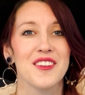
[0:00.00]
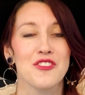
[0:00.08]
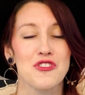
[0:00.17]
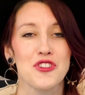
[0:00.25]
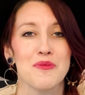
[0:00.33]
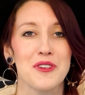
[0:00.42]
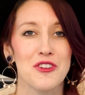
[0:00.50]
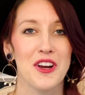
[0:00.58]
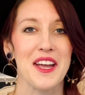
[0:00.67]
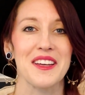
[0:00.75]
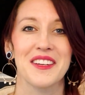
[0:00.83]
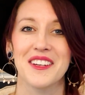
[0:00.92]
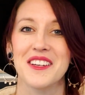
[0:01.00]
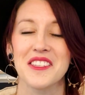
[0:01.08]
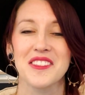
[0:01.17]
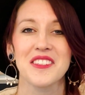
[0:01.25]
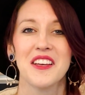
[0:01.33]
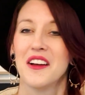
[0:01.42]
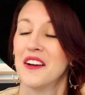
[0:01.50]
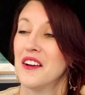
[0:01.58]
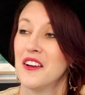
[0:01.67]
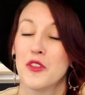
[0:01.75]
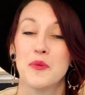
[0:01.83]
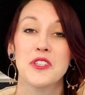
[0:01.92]
you should be great, because
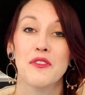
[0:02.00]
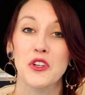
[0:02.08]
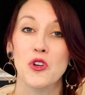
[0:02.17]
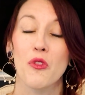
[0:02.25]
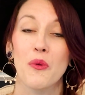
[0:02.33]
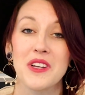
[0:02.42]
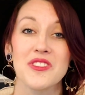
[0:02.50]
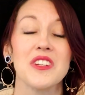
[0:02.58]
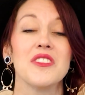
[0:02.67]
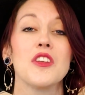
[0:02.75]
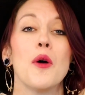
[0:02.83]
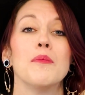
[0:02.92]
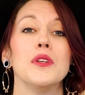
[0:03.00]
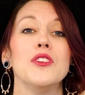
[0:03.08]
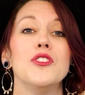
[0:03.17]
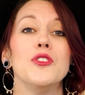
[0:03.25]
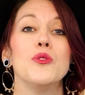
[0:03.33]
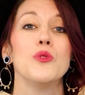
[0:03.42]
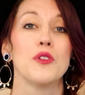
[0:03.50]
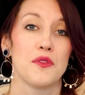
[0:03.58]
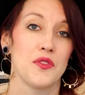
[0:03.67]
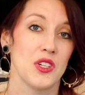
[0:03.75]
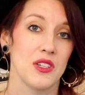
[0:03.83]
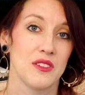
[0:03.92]
the Pacific Northwest is
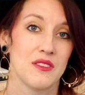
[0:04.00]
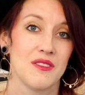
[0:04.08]
beautiful.